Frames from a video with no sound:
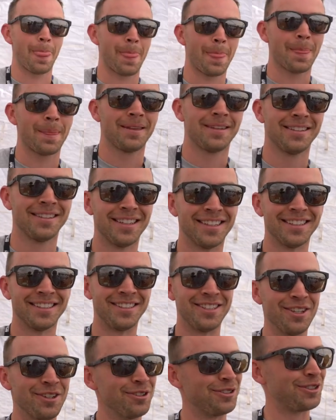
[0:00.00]
How was it,
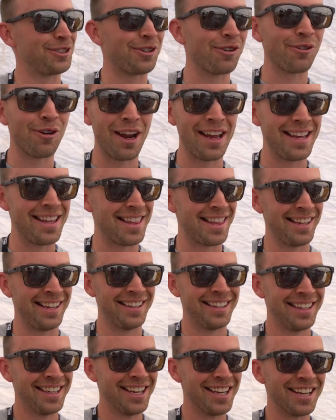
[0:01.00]
Lambo? Dude, crazy.
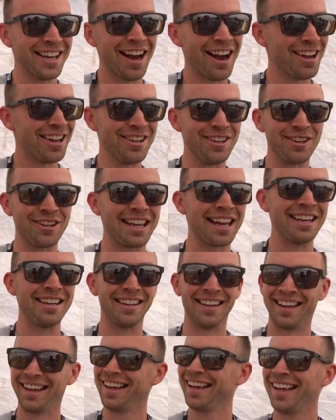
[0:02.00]
It wasn't a Lambo. What
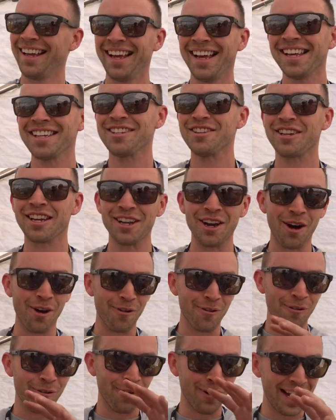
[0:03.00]
were you in? You
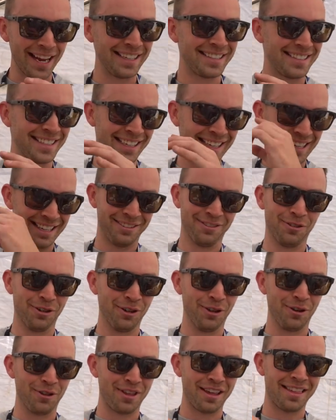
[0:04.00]
cannot wait to get in
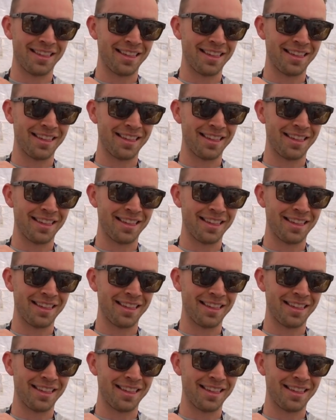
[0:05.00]
one of those.